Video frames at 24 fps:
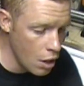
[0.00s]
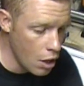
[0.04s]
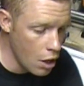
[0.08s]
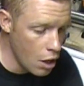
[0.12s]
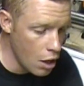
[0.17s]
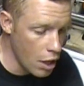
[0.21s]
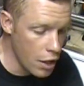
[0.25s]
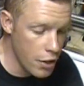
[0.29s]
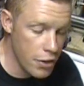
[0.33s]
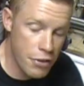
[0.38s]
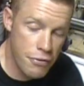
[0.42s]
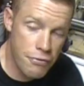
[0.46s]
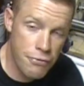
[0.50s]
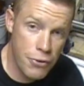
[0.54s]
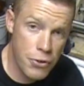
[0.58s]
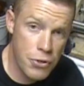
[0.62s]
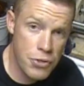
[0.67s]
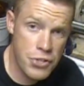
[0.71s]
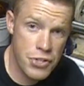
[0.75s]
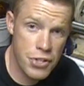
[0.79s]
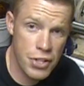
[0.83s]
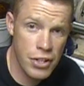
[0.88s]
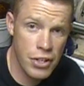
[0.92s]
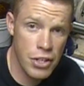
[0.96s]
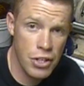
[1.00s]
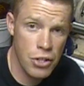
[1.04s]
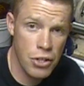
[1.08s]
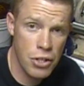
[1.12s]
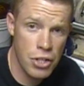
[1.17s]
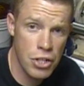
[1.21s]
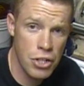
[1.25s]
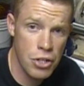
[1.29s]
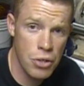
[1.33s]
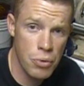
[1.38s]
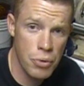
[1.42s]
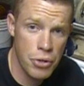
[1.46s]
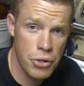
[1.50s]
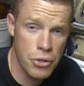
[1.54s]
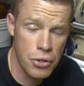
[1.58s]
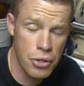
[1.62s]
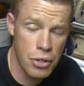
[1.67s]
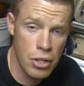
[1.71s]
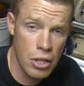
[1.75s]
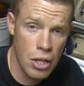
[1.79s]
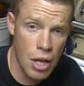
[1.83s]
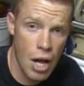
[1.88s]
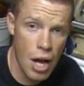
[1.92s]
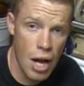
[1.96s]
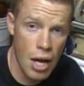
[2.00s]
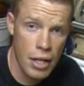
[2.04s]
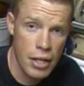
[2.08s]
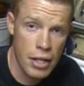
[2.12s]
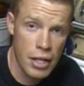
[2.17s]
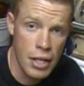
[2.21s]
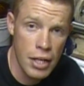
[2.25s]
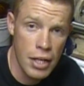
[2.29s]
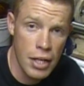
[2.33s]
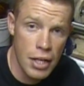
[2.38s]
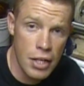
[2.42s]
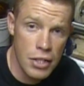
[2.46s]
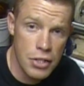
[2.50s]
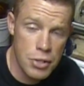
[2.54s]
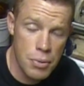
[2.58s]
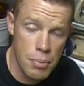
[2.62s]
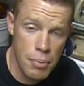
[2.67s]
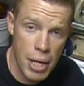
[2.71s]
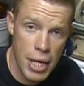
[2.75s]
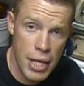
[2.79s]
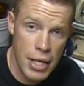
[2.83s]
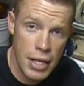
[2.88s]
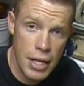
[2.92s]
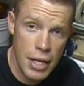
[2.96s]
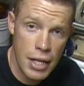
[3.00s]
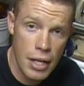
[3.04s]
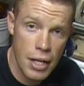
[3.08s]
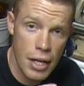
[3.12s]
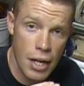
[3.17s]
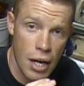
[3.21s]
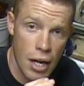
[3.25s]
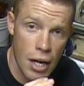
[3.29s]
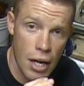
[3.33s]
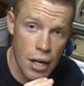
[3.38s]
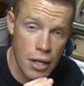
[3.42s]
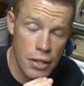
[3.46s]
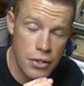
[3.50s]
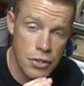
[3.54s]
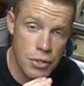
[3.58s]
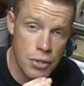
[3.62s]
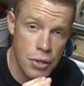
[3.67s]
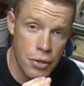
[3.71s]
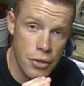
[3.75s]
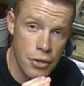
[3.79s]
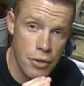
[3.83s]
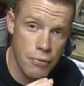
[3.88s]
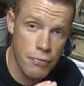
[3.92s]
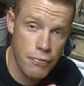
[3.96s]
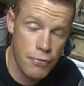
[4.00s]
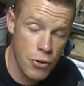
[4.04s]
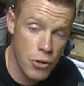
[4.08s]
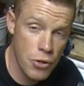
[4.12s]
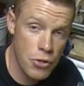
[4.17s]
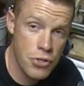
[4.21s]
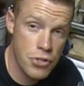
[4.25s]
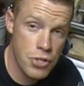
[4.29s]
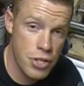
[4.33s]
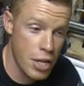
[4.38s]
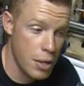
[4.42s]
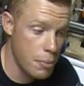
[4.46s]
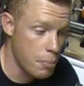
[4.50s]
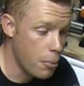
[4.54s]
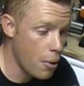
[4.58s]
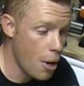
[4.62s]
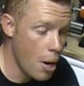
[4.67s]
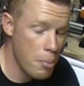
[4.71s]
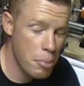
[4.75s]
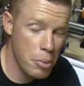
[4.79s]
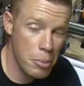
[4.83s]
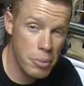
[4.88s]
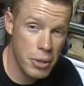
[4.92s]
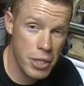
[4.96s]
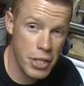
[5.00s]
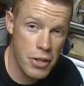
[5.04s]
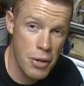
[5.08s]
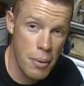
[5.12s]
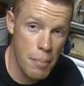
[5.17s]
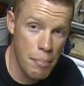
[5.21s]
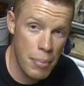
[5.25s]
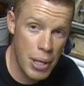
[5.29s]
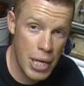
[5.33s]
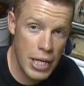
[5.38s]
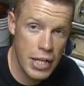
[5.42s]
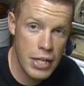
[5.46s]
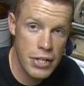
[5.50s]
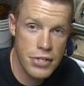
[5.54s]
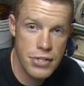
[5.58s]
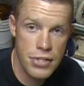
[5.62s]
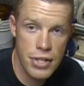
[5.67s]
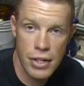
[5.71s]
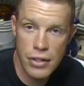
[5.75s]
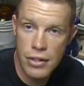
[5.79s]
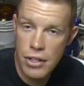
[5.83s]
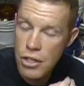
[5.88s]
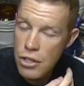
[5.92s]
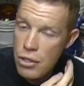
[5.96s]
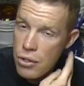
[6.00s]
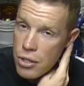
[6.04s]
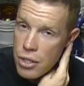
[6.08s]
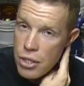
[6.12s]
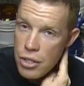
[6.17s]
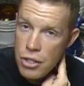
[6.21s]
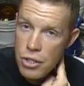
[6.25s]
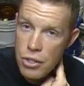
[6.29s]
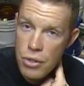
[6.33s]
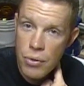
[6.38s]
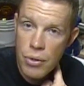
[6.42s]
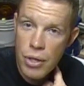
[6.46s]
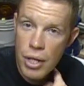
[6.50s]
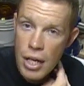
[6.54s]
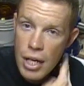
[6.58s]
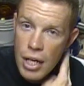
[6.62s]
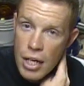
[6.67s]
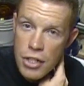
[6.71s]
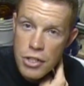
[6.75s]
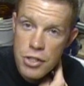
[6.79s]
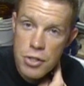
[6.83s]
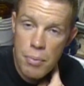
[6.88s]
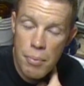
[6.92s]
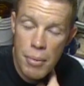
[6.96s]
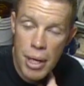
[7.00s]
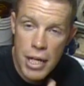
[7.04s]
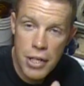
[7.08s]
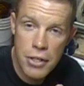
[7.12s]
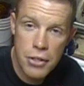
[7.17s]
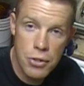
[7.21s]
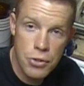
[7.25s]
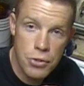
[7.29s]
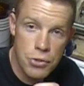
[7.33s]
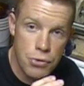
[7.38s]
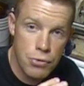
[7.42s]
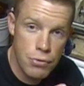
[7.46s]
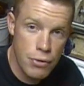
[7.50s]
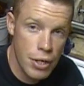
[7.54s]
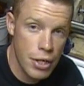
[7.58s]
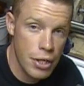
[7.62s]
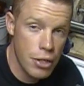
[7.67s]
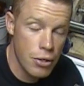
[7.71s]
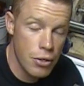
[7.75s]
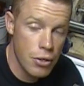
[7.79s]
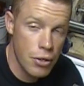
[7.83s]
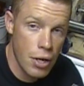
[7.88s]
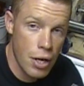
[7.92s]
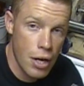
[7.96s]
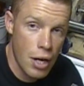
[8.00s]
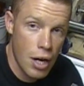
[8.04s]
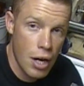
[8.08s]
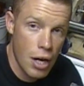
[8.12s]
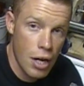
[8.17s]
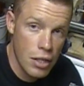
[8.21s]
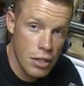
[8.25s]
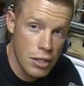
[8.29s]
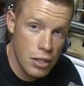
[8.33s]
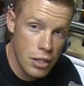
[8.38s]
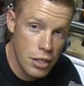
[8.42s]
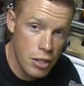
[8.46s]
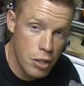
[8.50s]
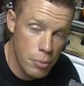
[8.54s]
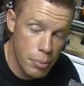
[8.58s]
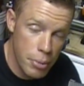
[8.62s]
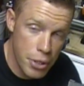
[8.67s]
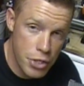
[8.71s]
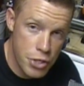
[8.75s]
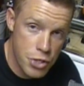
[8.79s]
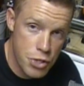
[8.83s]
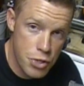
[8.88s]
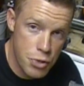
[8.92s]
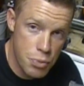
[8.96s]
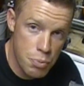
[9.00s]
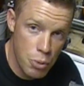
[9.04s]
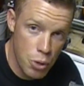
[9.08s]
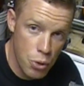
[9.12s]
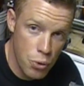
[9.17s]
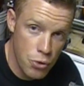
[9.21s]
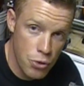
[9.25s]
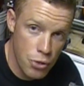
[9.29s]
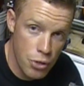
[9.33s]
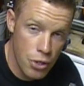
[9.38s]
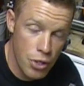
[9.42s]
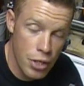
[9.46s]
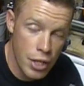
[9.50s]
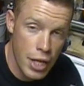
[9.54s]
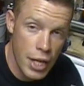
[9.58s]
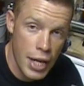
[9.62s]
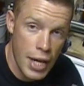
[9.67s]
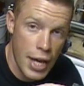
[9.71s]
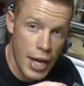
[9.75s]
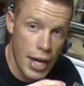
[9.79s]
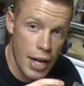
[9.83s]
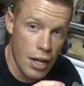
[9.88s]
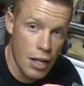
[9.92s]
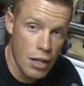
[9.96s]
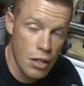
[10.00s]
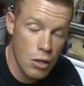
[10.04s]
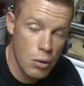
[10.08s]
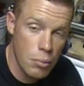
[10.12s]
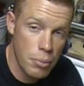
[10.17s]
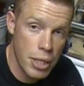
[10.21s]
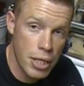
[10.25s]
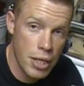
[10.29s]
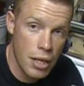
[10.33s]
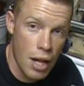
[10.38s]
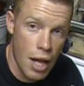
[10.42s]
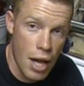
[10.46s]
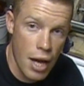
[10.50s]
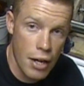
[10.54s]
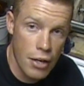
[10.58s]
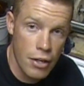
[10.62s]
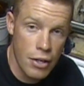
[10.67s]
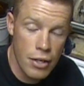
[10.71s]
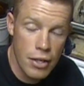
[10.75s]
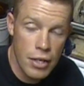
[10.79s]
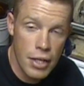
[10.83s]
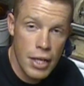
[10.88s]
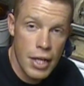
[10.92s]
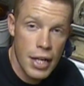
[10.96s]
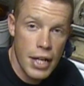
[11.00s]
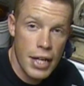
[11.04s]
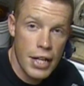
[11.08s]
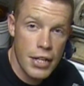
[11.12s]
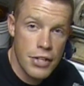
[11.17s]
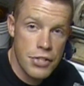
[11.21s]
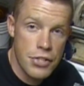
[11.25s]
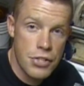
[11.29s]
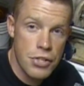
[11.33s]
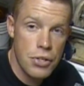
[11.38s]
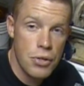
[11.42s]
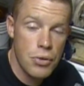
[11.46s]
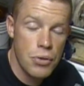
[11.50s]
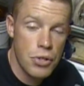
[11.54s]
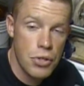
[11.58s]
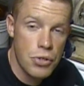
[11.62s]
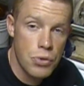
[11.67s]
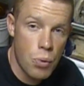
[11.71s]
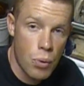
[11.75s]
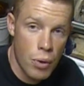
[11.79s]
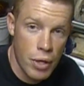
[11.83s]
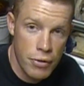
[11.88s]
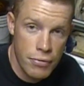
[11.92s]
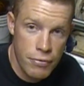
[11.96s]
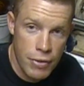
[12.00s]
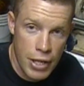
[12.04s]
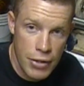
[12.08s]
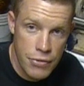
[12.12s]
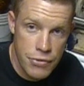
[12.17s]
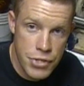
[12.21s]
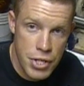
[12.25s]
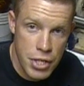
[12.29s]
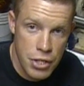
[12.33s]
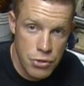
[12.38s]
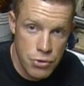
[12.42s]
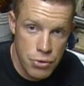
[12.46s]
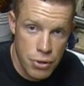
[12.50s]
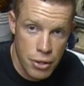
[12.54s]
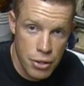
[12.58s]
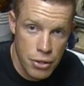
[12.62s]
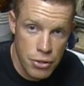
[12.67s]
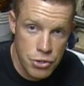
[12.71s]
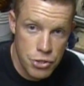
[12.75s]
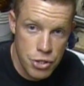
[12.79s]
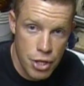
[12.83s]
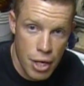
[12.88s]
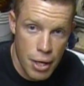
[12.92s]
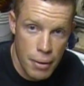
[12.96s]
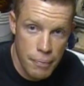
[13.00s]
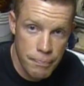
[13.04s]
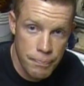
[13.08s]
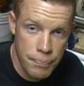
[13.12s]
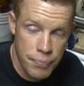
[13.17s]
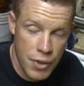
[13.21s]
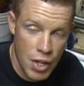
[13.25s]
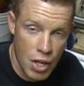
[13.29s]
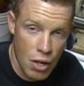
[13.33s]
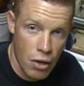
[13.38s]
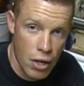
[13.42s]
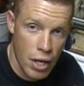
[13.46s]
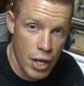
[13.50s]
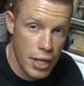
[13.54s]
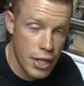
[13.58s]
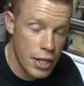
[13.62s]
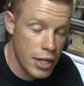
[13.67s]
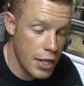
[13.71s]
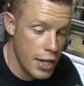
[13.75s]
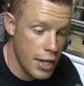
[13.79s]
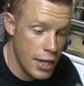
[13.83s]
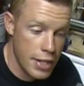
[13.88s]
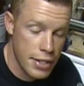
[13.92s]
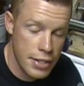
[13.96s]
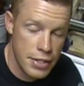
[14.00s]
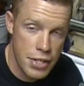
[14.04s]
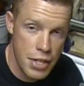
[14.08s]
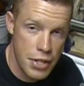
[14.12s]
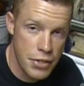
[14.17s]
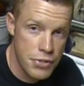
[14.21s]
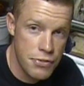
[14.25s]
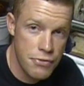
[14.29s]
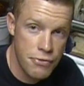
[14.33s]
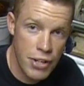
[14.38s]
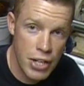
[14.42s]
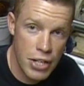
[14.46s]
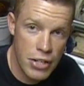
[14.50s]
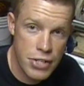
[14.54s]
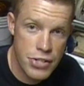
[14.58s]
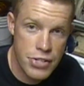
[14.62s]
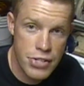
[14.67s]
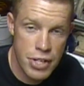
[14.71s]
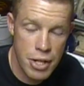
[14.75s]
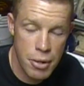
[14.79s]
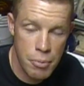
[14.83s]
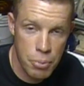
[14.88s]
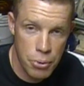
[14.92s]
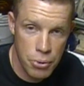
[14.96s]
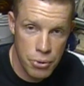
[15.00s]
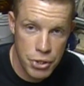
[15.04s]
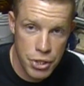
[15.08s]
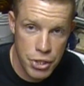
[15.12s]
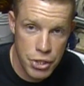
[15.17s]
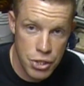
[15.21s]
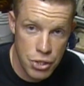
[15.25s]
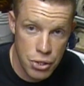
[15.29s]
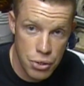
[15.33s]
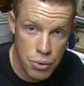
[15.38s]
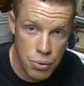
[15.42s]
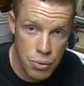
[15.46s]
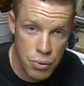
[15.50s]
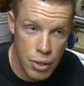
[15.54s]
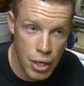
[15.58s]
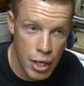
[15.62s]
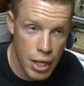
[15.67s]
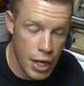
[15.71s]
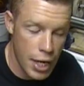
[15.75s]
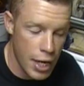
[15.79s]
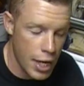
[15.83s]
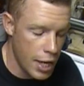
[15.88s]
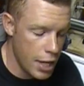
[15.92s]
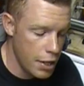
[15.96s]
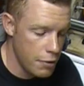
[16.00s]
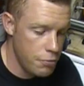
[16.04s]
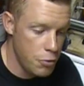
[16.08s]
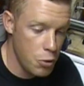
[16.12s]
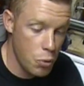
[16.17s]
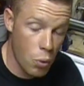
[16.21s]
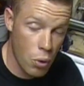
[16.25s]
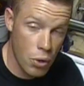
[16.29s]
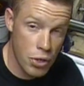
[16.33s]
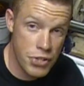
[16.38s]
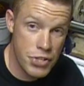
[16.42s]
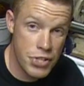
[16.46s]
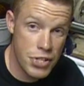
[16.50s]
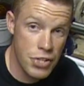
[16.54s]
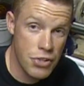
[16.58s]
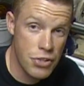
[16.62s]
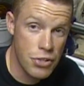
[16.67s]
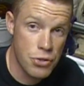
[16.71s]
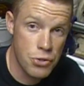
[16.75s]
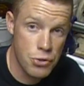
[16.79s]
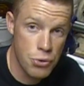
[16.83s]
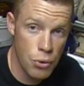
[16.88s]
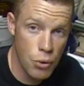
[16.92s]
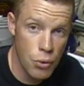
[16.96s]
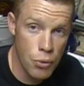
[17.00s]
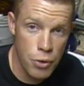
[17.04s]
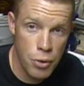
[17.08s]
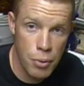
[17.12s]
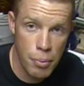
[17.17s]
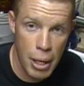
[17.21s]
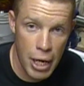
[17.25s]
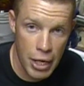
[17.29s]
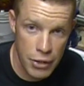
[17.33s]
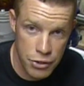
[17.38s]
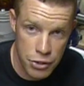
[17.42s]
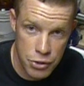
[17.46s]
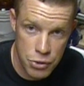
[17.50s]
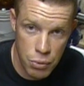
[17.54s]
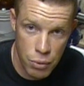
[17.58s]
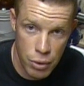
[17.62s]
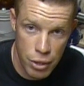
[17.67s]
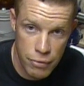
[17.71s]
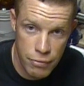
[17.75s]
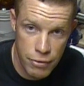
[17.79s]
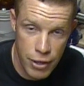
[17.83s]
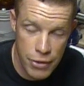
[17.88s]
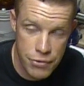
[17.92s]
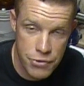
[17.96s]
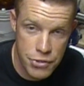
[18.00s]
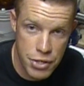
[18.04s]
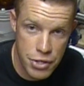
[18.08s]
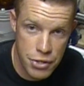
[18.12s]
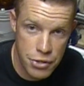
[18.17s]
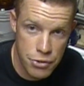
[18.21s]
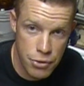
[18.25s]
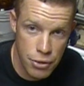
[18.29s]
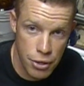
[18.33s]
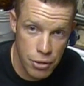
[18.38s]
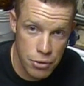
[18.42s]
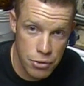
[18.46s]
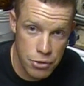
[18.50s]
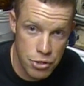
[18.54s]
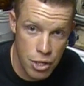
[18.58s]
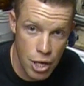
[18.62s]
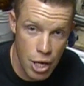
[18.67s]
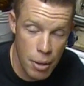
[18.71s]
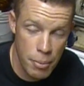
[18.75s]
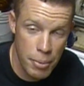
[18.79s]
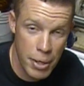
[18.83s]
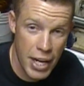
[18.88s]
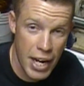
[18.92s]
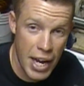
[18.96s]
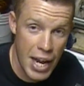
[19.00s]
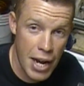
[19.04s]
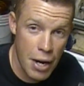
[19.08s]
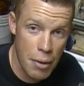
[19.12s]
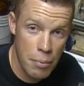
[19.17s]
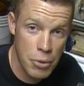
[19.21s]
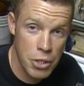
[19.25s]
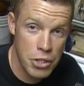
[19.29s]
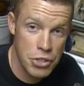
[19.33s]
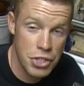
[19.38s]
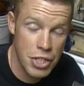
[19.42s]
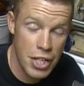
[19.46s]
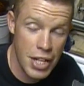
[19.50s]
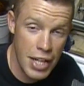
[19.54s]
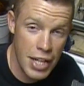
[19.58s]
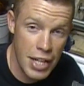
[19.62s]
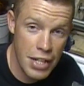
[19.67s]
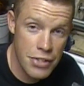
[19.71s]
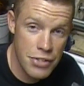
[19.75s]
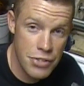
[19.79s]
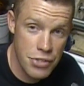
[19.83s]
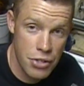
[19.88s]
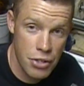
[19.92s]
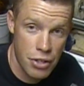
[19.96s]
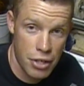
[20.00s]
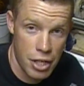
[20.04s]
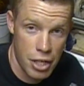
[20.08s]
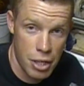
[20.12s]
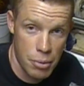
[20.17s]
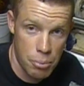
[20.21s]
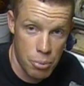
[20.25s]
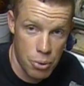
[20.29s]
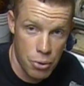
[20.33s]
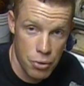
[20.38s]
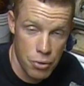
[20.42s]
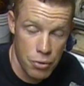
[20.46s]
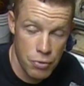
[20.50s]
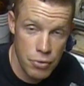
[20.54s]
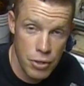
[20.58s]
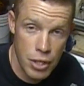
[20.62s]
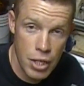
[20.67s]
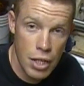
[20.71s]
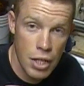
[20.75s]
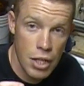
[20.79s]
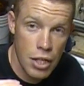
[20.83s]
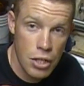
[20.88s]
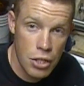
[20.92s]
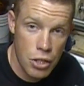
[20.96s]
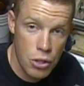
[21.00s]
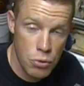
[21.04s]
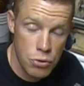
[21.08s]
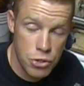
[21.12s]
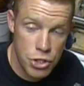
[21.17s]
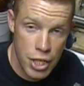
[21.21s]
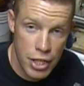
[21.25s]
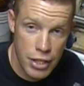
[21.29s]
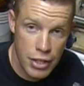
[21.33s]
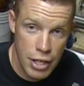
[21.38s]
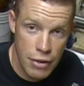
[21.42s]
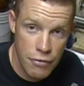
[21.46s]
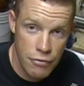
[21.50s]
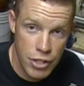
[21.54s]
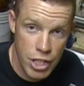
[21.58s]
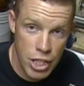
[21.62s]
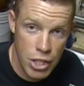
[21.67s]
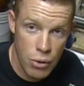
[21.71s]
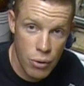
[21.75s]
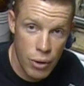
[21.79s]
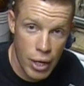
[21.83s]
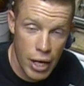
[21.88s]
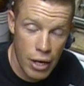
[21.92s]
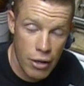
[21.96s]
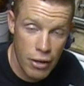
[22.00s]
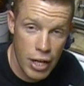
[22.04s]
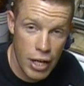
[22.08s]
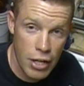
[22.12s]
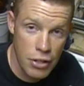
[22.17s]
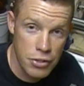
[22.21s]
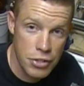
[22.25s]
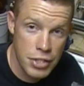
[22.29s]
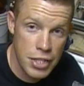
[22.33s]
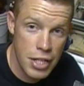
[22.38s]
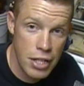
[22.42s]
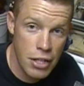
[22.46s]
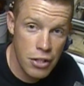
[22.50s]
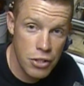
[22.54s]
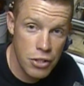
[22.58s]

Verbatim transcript: All right, the first thing that you can do with your Glock to make it uh, to the first and probably the biggest thing that you can do to make your trigger a little bit smoother and a little bit lighter is to do the 25 cent trigger job. All right, it, it's very simple to do. And if you want to see the truth about the 25 cent trigger job and how much it is going to improve, go check that video out. I'll tell